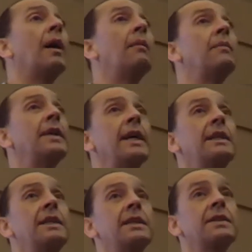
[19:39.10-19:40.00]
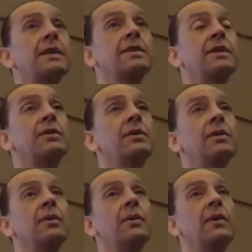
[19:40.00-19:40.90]
In
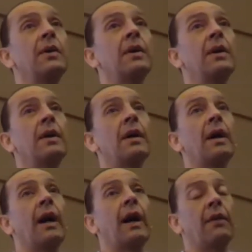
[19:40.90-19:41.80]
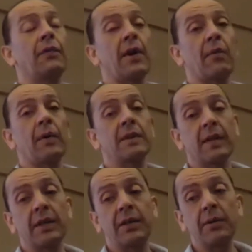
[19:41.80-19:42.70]
1862, there was
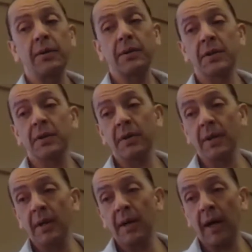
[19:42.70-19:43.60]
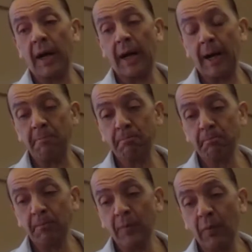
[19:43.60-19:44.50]
a huge
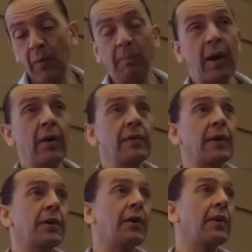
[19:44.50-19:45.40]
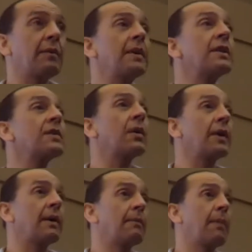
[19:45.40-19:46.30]
rebellion that occurred in Minnesota
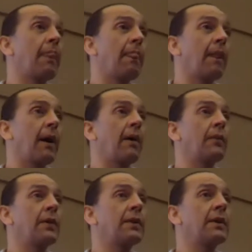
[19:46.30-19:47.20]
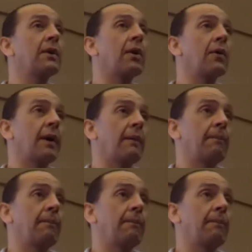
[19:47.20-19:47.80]
with the Dakota.